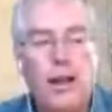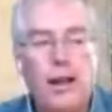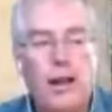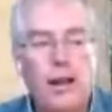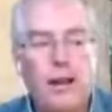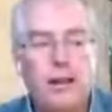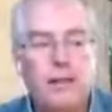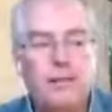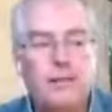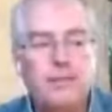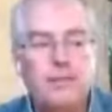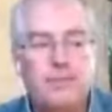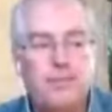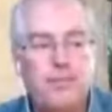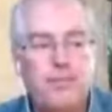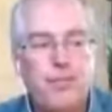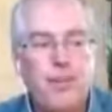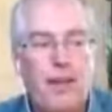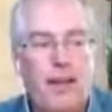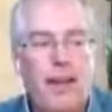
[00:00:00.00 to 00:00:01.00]
uh,
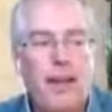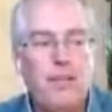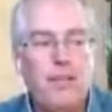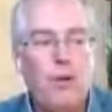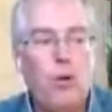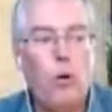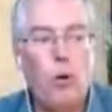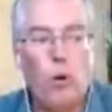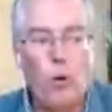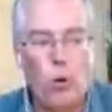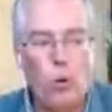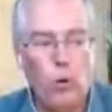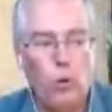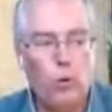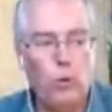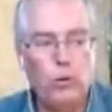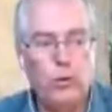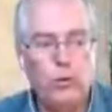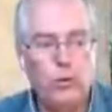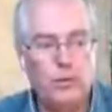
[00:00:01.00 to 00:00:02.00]
I have a
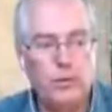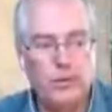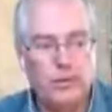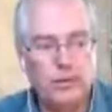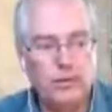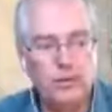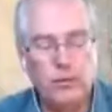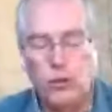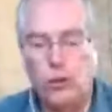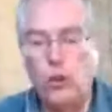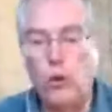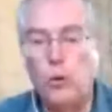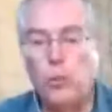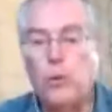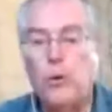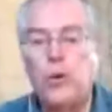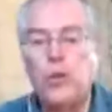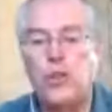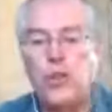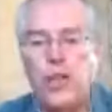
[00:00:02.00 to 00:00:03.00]
whole new
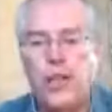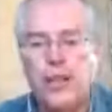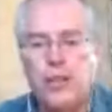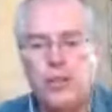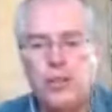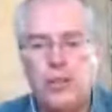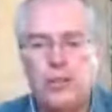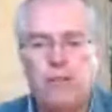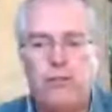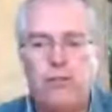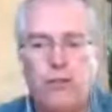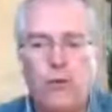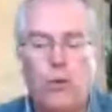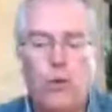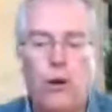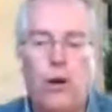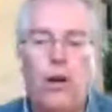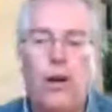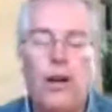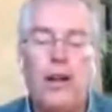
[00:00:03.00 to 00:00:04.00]
appreciation
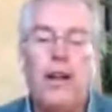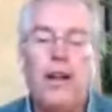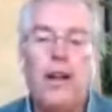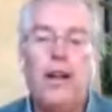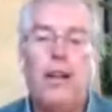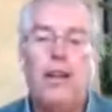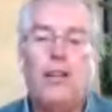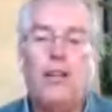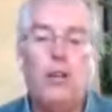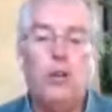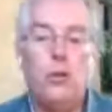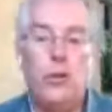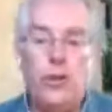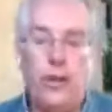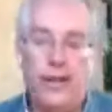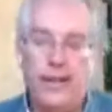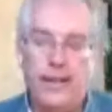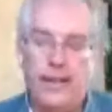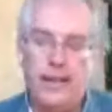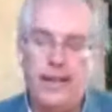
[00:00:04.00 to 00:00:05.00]
for you that
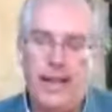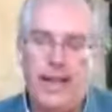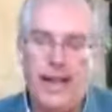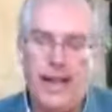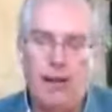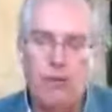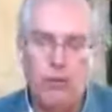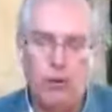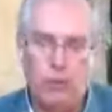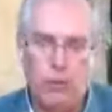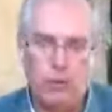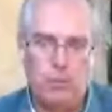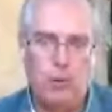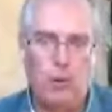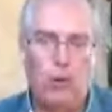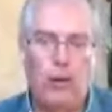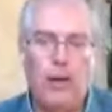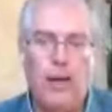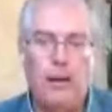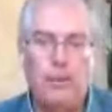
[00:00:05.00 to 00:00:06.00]
I didn't have when we
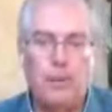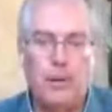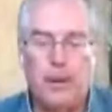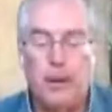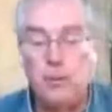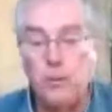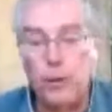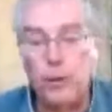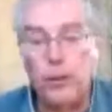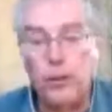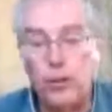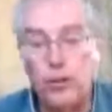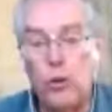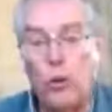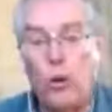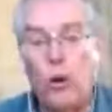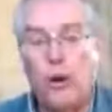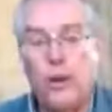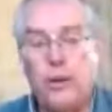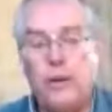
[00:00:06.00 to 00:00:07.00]
broke up, and I'm really
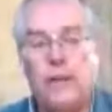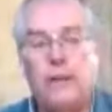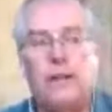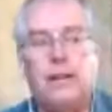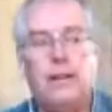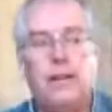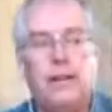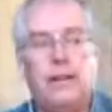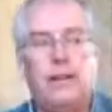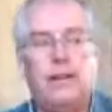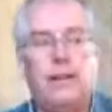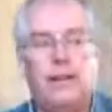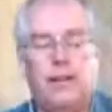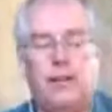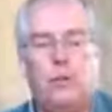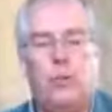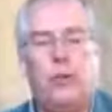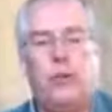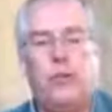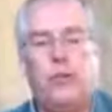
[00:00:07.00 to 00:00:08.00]
sorry that uh,
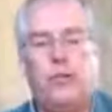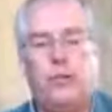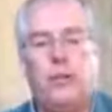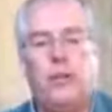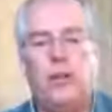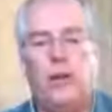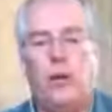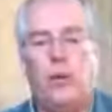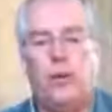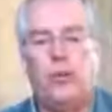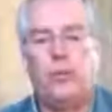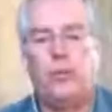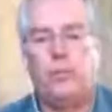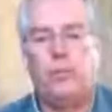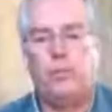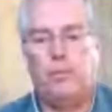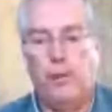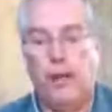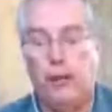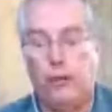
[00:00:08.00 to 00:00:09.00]
it was, you know, as
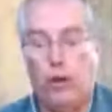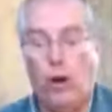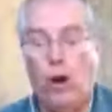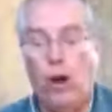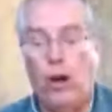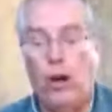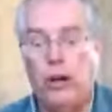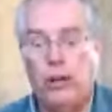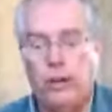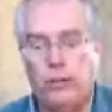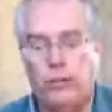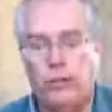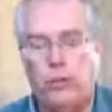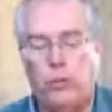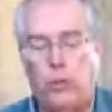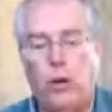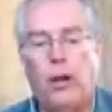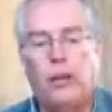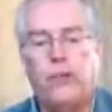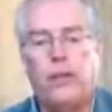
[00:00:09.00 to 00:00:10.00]
as hard as it
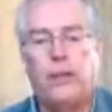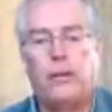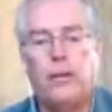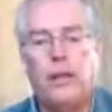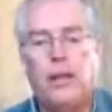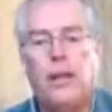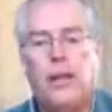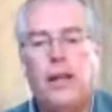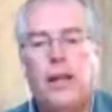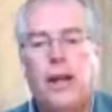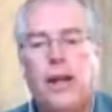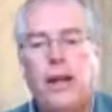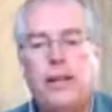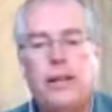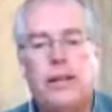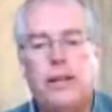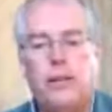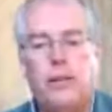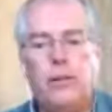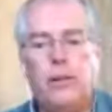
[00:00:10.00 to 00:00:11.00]
was. I I
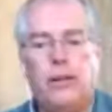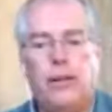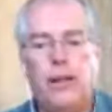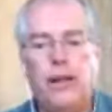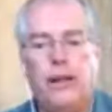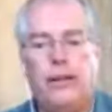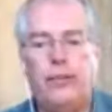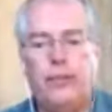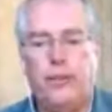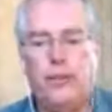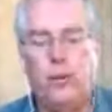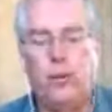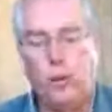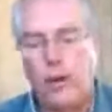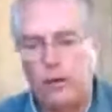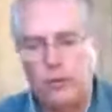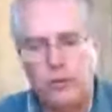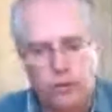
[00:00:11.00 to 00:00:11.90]
didn't realize, you know, what I